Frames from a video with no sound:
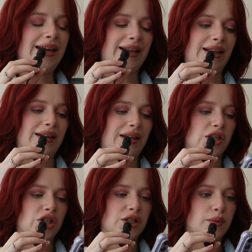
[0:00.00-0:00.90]
And then
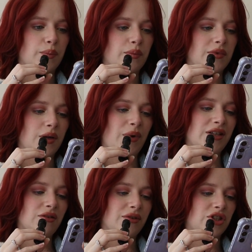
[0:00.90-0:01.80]
it's just a
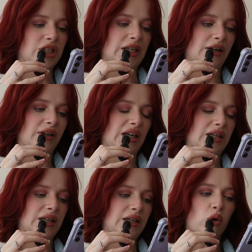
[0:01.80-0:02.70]
bit of a
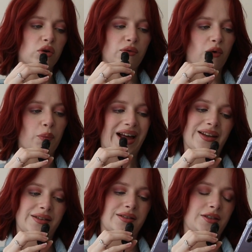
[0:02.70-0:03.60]
generic, colorful
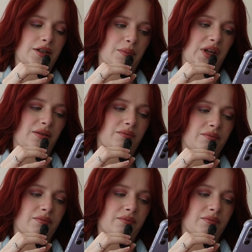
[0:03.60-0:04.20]
palette to me.